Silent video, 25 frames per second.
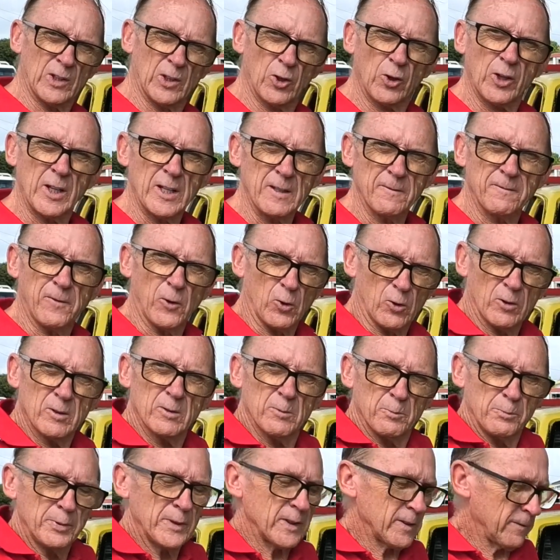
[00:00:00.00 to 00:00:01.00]
looking for,
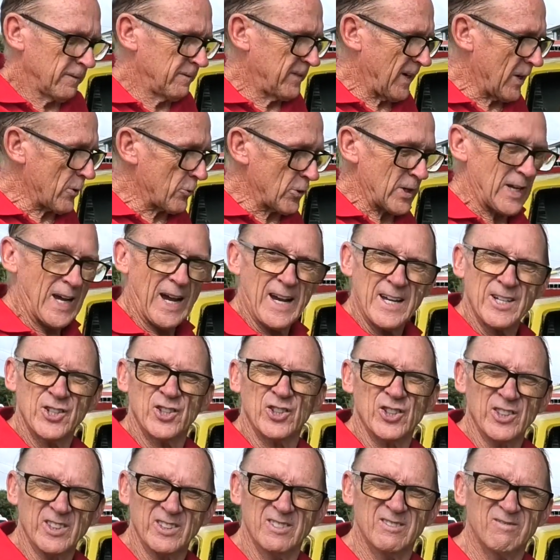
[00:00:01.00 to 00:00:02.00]
a bit of
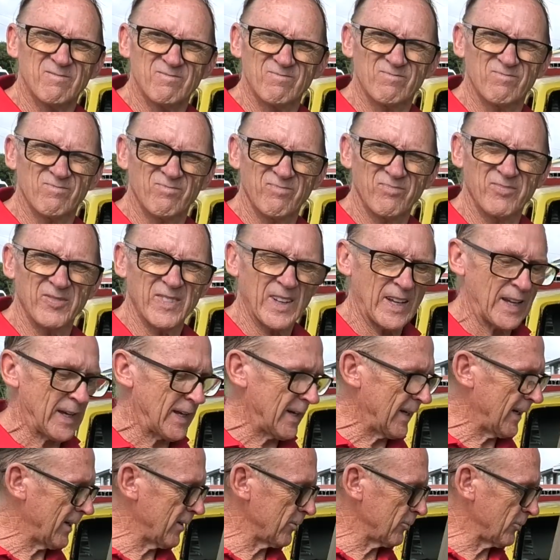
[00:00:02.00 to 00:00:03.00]
variation
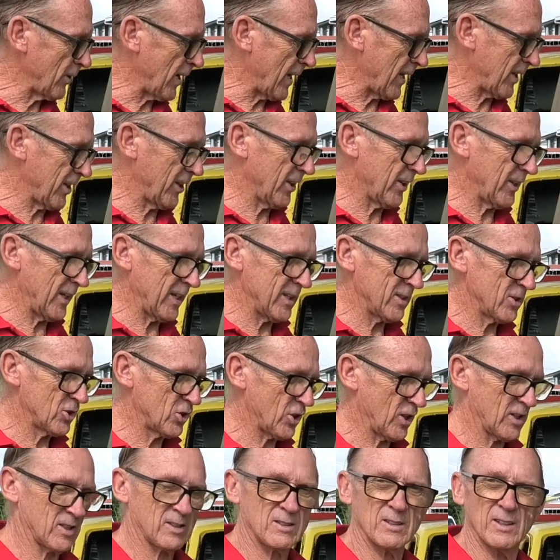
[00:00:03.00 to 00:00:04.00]
rather than
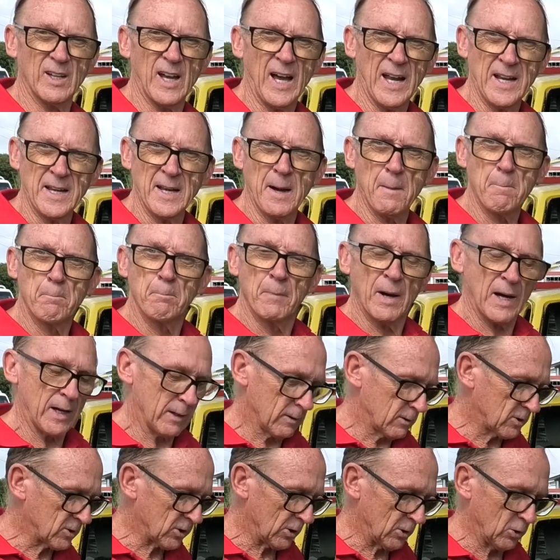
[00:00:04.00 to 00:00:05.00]
just a
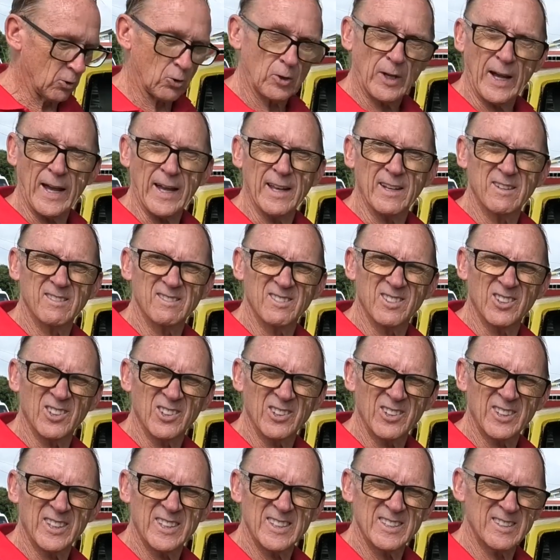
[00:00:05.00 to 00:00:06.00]
number to look at, all
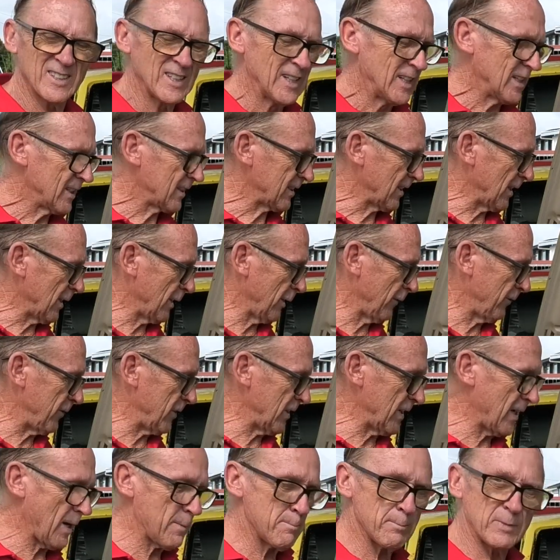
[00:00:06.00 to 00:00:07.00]
right? So if
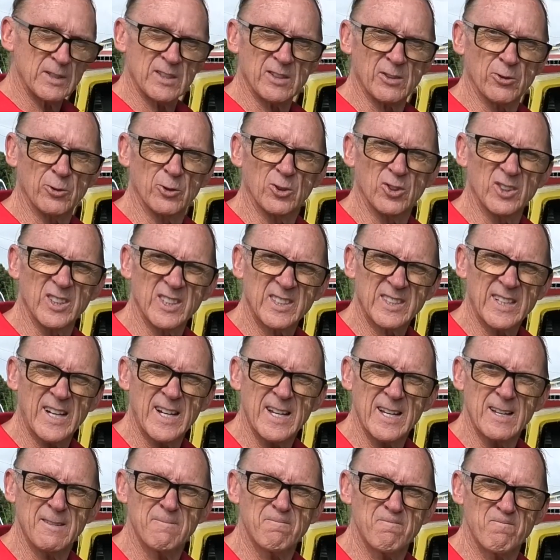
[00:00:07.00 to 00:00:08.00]
your numbers are all the
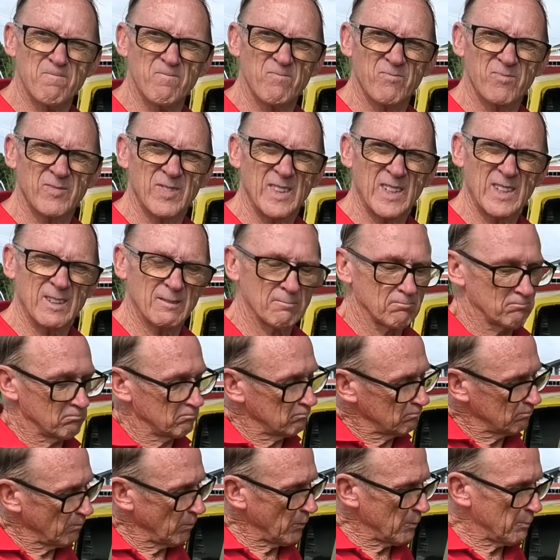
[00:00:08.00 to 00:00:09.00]
same,
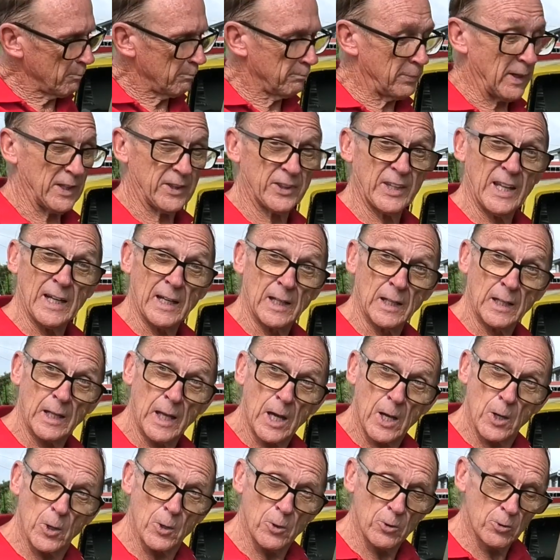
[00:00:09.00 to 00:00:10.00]
but they're
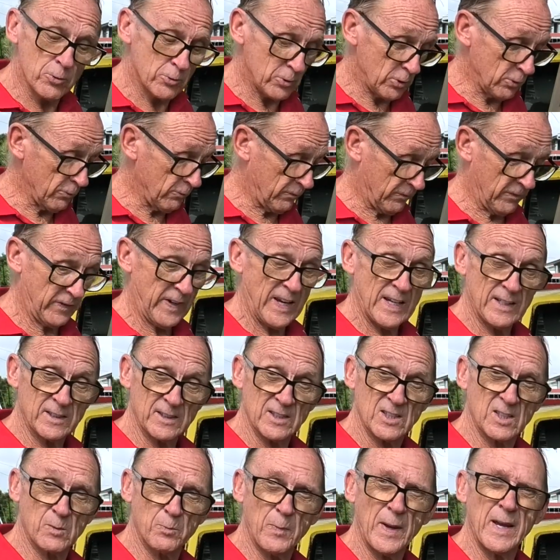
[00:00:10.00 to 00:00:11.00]
low, you've found
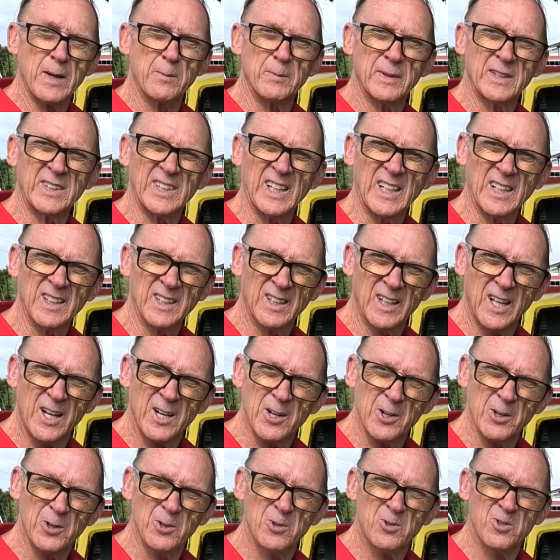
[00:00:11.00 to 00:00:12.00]
a spec but they're
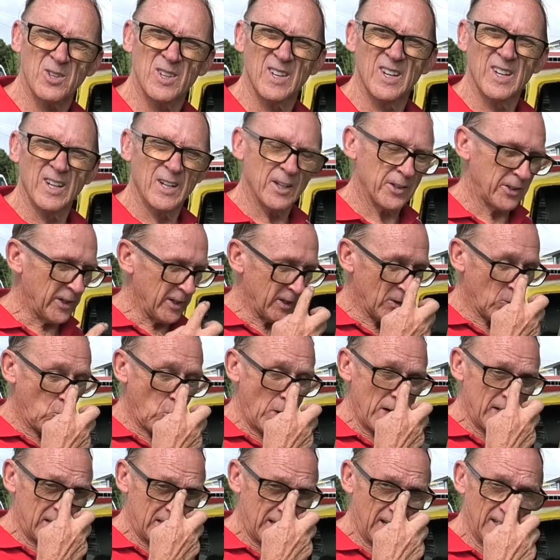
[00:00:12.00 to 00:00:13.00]
low, then a
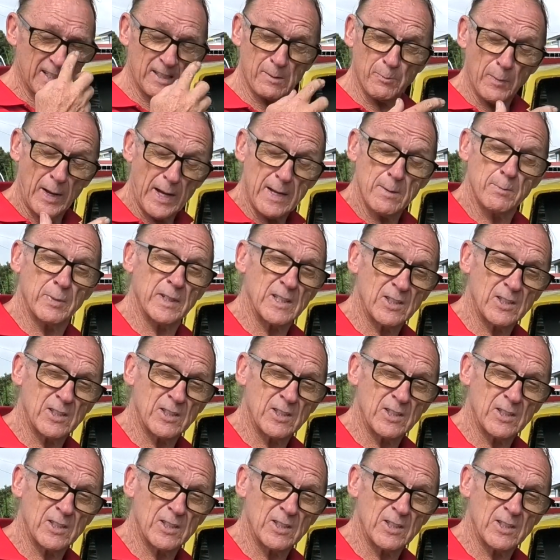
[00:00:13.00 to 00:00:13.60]
wet test may be